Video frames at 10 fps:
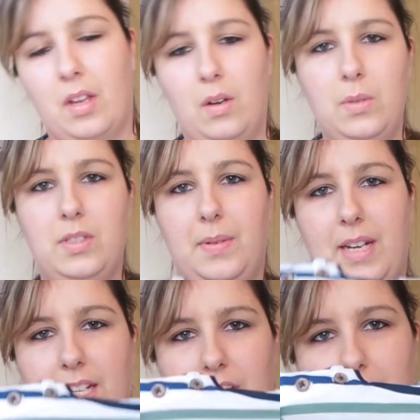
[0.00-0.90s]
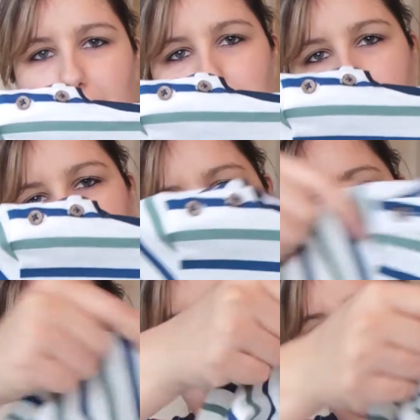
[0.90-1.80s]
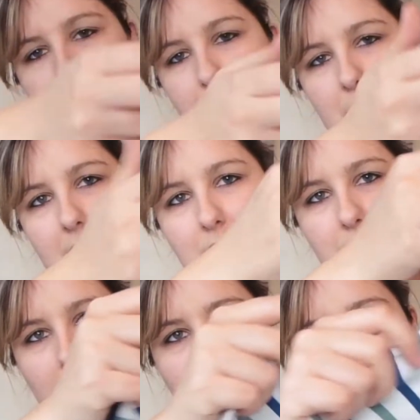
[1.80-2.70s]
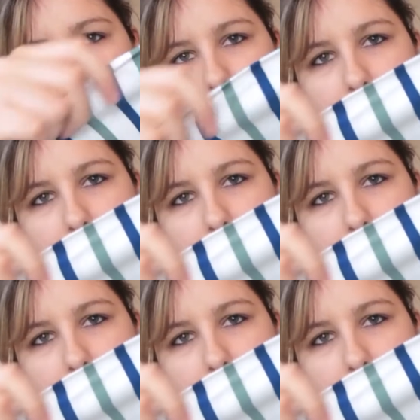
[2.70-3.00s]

Also in H&M I bought him this little t-shirt.